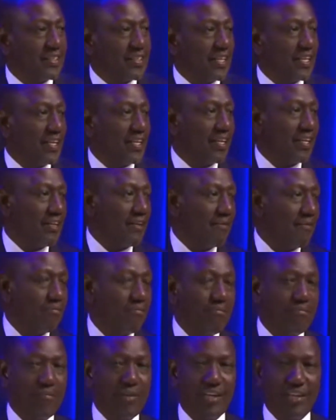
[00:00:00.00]

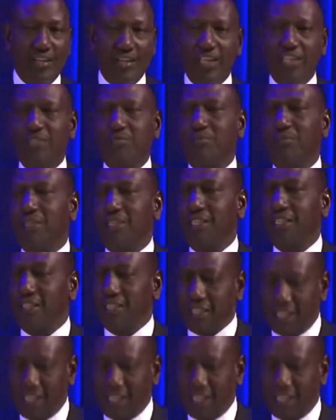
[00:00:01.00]
engagement